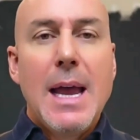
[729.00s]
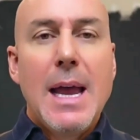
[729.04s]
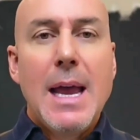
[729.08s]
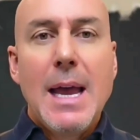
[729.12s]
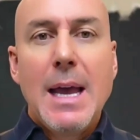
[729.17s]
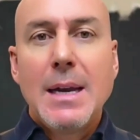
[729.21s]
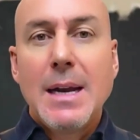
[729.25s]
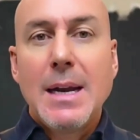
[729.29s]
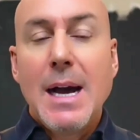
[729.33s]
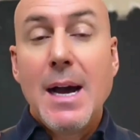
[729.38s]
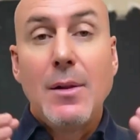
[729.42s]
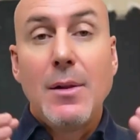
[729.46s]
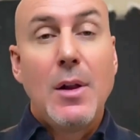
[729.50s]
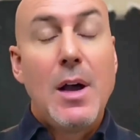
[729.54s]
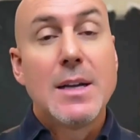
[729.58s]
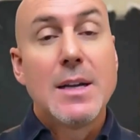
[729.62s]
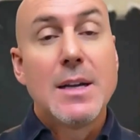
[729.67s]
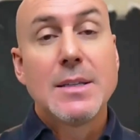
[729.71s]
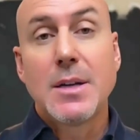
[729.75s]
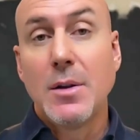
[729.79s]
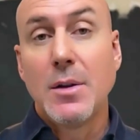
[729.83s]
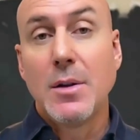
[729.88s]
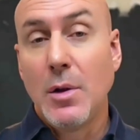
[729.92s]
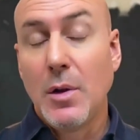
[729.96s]
And I
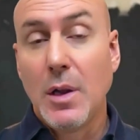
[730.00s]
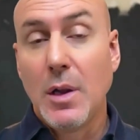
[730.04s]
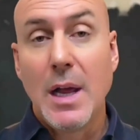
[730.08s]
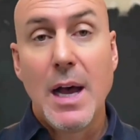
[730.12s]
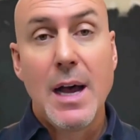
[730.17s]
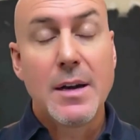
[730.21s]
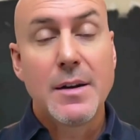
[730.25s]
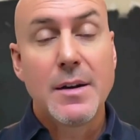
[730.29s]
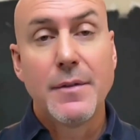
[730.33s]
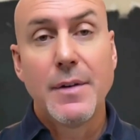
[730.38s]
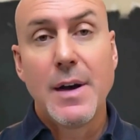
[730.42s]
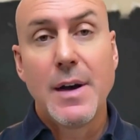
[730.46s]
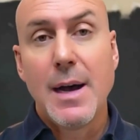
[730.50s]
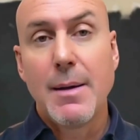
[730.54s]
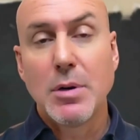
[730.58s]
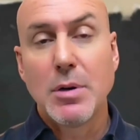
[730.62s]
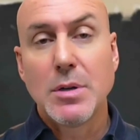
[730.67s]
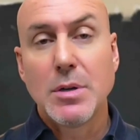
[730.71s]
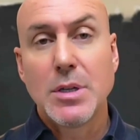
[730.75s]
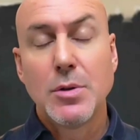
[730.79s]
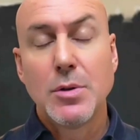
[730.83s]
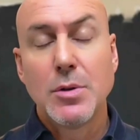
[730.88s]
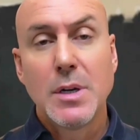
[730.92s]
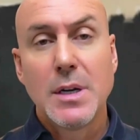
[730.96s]
lost a lot of
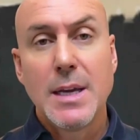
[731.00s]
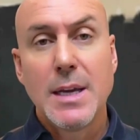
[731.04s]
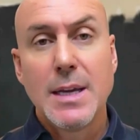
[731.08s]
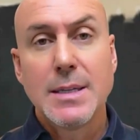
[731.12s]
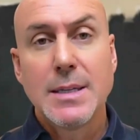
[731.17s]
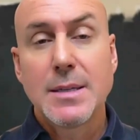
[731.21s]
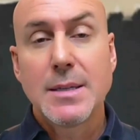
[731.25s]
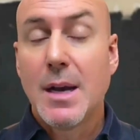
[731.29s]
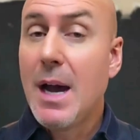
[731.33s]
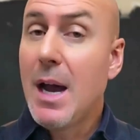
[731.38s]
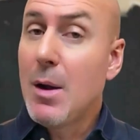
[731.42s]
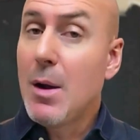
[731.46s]
opportunities.